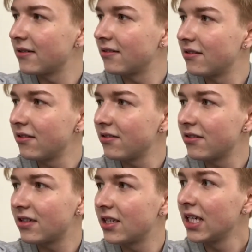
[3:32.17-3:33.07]

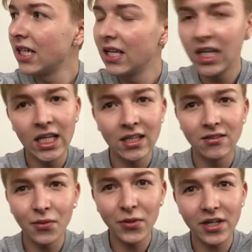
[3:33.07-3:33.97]
seriously,
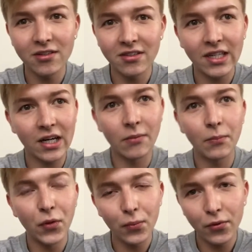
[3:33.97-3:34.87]
some girls are
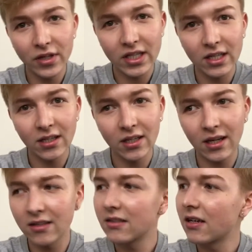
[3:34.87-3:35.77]
more pretty
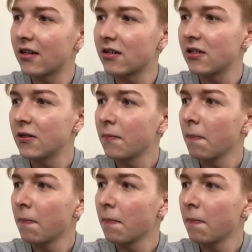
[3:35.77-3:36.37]
as her,